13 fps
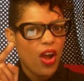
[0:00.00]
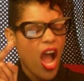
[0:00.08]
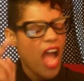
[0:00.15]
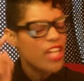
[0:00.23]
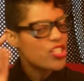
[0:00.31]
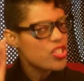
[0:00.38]

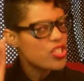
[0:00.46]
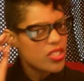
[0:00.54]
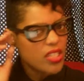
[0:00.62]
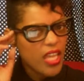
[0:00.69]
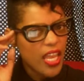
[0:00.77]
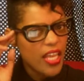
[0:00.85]
I
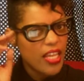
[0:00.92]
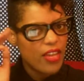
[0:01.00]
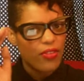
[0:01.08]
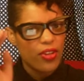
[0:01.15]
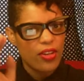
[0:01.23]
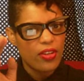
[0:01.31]
just can't
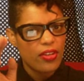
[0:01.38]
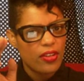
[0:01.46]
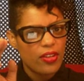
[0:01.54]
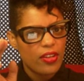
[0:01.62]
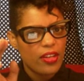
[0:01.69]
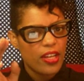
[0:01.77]
even...
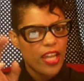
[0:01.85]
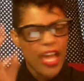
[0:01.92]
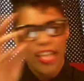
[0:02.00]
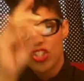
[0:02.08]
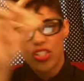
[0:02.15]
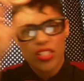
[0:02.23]

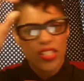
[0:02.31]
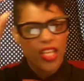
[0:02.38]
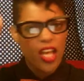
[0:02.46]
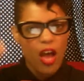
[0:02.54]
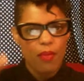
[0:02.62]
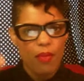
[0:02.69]
Like, just the
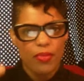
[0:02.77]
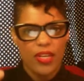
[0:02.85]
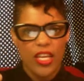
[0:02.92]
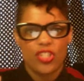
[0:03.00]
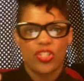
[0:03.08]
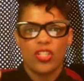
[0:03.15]

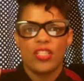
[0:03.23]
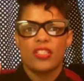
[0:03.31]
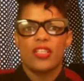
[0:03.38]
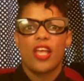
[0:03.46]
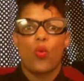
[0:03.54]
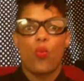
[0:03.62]
combination
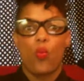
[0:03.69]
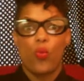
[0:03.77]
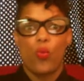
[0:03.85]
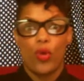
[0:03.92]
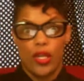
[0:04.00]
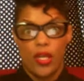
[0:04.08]
is, like,
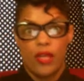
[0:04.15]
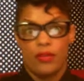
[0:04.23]
really,